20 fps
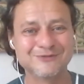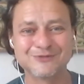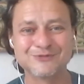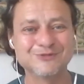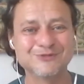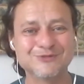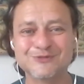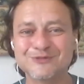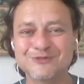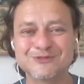
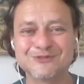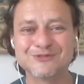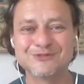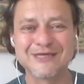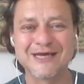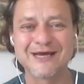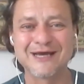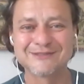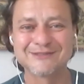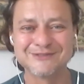to
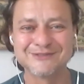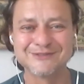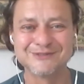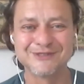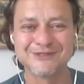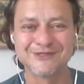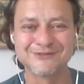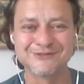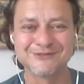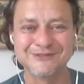the action
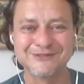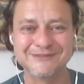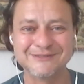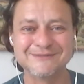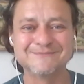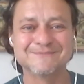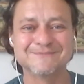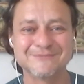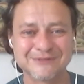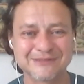you are doing.
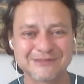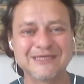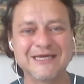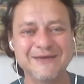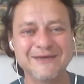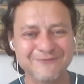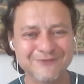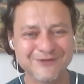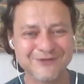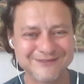
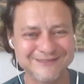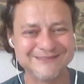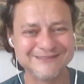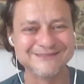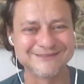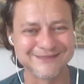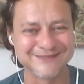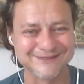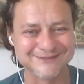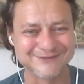Same with the
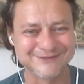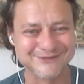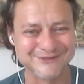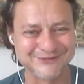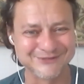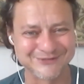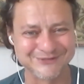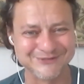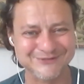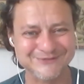
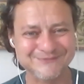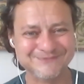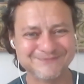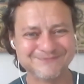intercourse too.